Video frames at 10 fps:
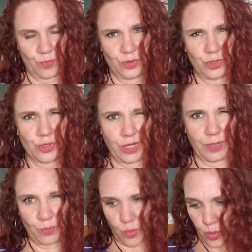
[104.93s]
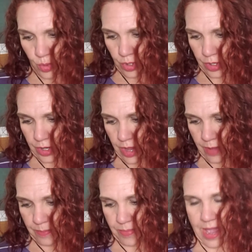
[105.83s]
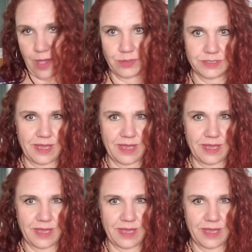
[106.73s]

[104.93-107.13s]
learning more about